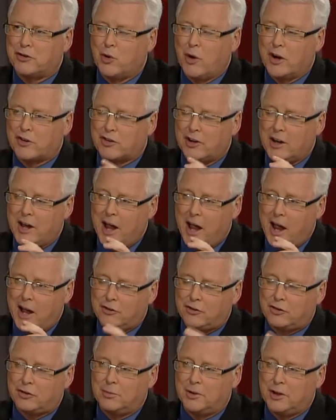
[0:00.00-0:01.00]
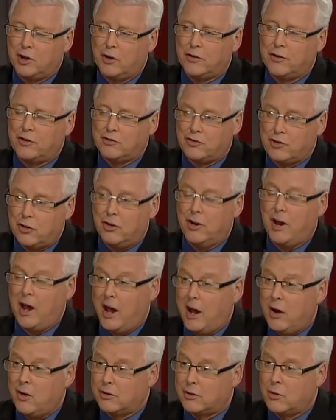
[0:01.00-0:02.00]
you to actually answer me on the John
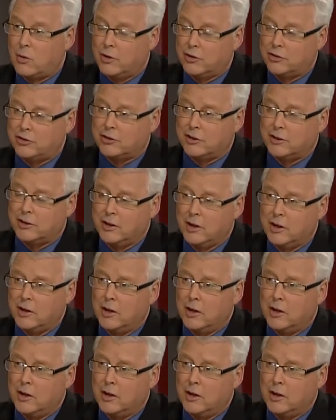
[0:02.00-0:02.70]
Howard question.